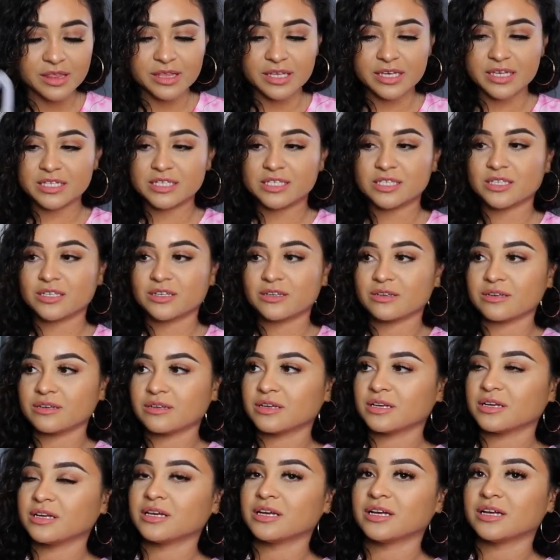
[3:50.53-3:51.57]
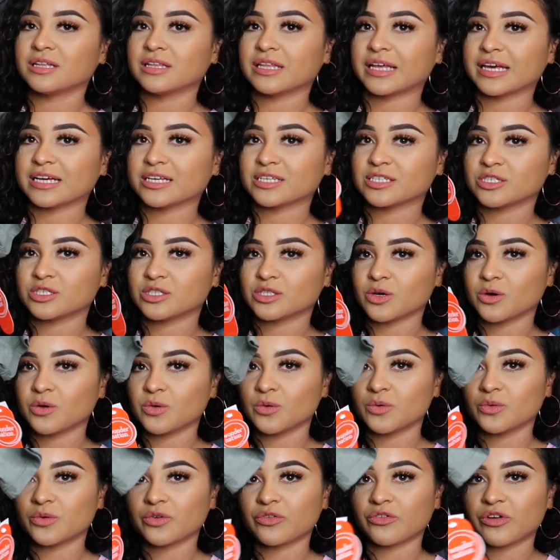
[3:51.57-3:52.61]
this like
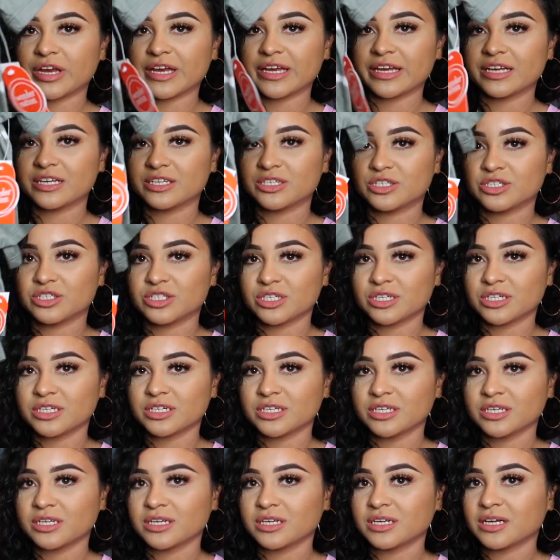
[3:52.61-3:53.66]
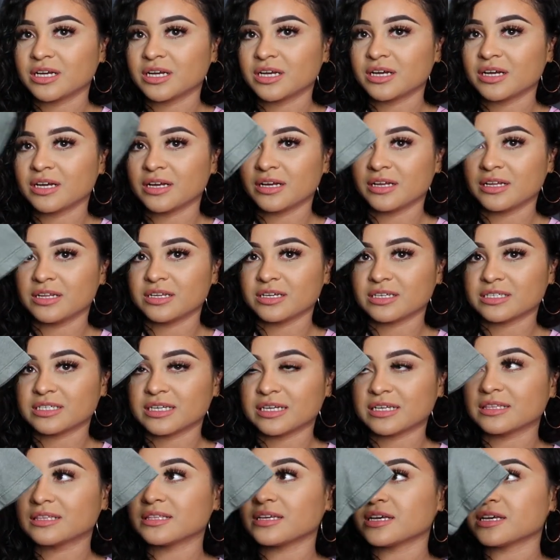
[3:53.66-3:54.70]
stone grayish shirt looks
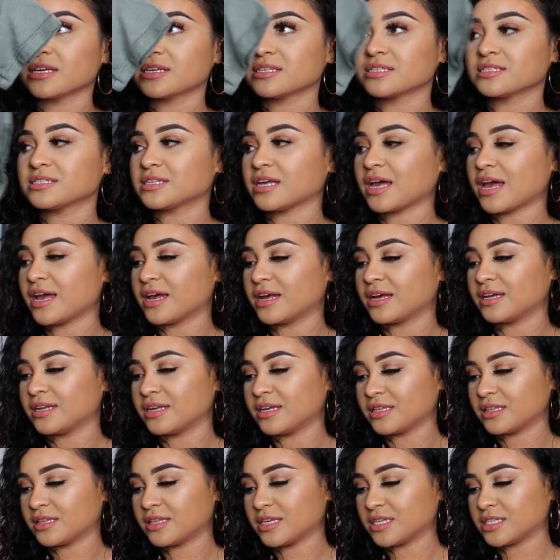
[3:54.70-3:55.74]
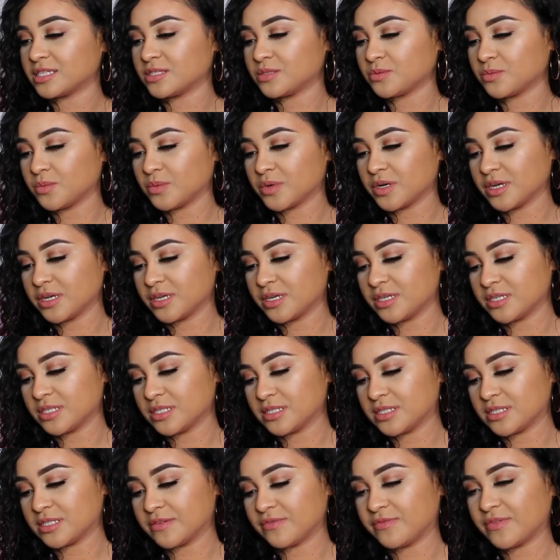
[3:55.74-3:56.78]
like this and this was